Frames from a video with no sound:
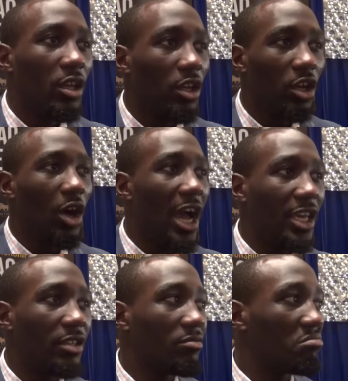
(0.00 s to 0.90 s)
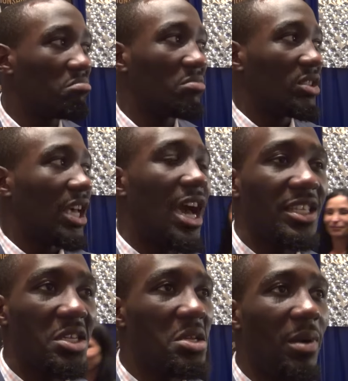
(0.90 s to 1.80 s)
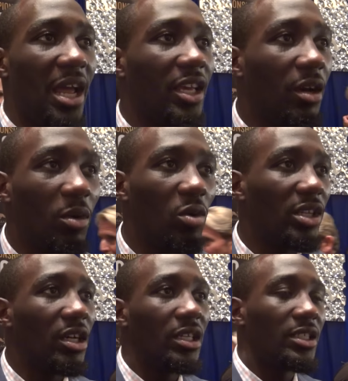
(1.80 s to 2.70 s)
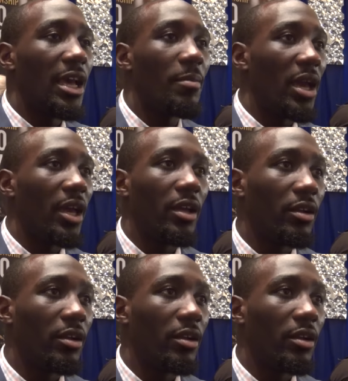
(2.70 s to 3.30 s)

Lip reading: You know, I can size anybody up, but what does that matter?